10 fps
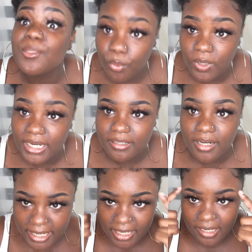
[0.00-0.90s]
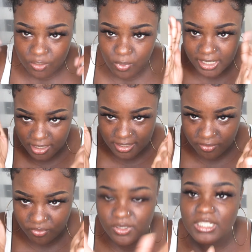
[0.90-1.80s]
the point, again, that's why I need to stay
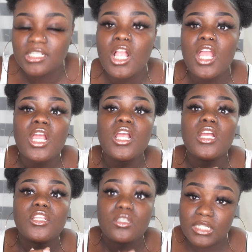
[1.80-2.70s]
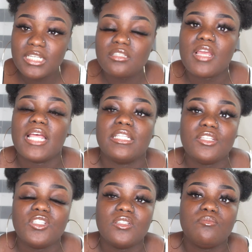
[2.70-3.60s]
focused. You need to at
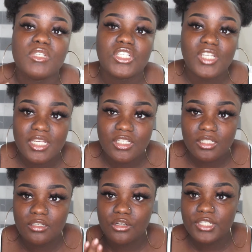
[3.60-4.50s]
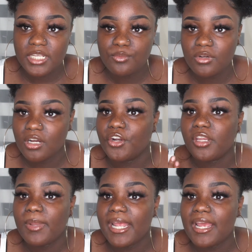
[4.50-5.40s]
least be changing your tampon or
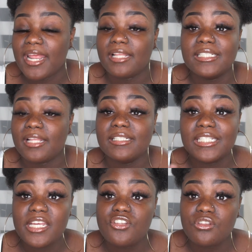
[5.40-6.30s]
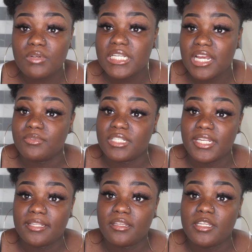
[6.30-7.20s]
your pad at least 3 times a
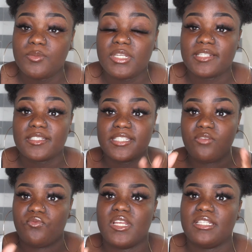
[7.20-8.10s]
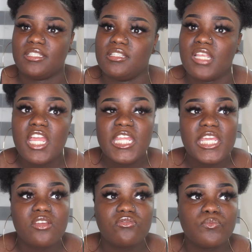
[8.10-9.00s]
day, ladies. Because say for instance,
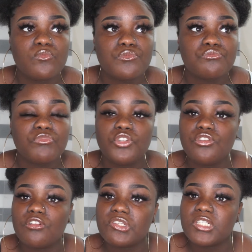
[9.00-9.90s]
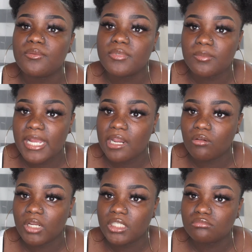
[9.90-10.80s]
if you go to sleep with a pad
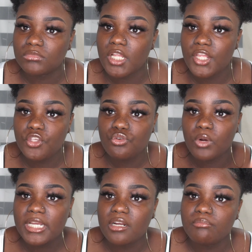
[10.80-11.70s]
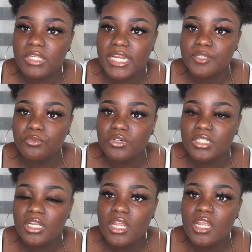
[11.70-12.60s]
on, right? And you wake up the next morning